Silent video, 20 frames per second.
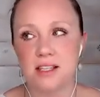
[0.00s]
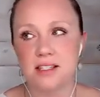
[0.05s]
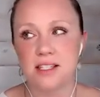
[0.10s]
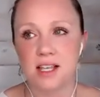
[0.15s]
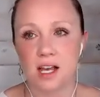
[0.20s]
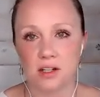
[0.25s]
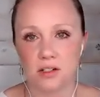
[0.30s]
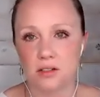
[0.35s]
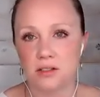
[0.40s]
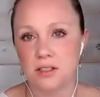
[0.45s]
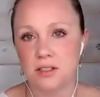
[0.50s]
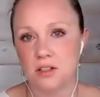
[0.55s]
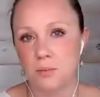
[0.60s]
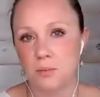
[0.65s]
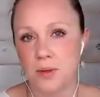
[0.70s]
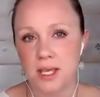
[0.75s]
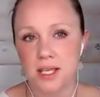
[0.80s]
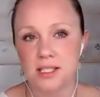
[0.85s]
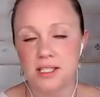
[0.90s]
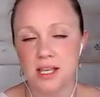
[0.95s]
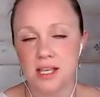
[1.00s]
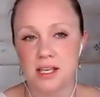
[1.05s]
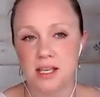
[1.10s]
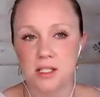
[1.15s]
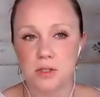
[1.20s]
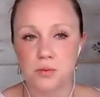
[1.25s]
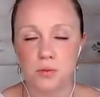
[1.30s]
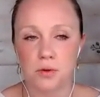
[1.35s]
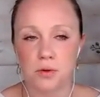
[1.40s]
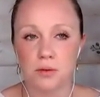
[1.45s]
subtle little
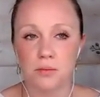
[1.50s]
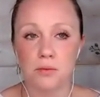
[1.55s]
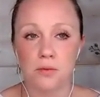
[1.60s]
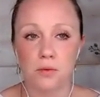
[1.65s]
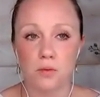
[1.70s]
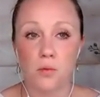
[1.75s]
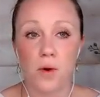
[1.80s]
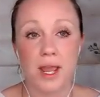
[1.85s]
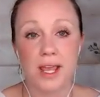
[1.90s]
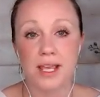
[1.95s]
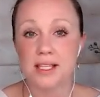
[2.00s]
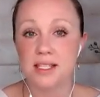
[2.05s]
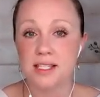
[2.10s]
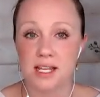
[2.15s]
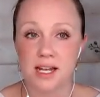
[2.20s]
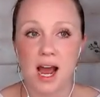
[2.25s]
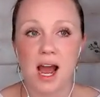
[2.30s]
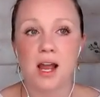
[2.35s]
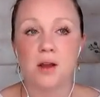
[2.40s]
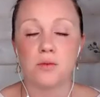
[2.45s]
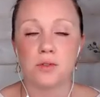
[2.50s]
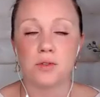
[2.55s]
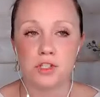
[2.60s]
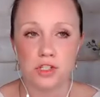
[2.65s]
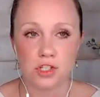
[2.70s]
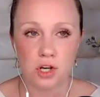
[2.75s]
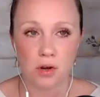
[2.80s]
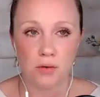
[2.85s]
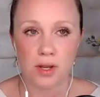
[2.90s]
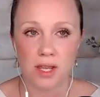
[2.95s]
pieces were ways that I was
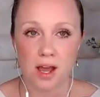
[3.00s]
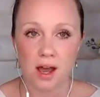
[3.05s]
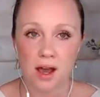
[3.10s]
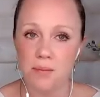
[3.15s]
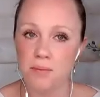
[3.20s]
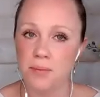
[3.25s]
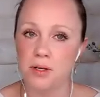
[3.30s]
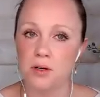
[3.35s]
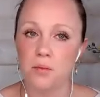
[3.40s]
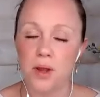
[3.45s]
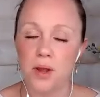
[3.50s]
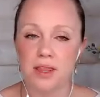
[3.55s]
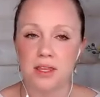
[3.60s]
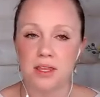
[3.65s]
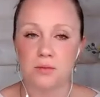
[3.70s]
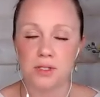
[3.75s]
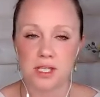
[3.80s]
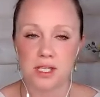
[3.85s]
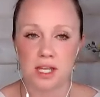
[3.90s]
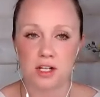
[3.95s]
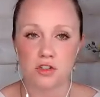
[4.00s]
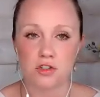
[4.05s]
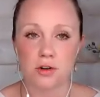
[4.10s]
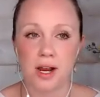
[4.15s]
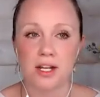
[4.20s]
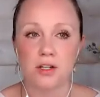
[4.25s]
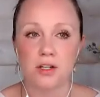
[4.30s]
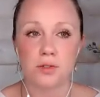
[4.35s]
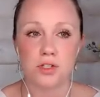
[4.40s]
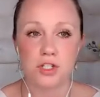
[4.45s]
showing up in a way that was like
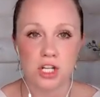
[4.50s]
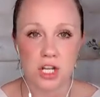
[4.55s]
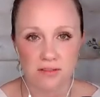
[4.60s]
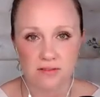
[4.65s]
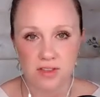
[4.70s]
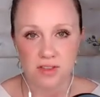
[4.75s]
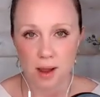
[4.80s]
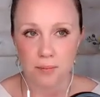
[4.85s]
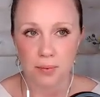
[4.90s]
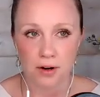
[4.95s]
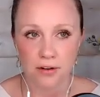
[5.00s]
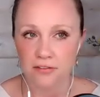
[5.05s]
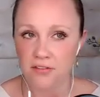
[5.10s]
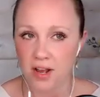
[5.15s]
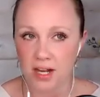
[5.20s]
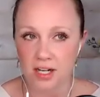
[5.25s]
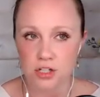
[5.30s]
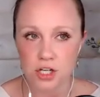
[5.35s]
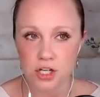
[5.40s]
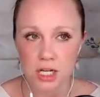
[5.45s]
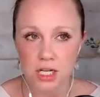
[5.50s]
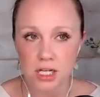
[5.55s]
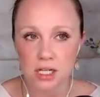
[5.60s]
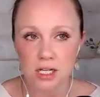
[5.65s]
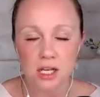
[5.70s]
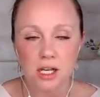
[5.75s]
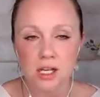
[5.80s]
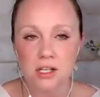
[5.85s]
trying to achieve that perfection.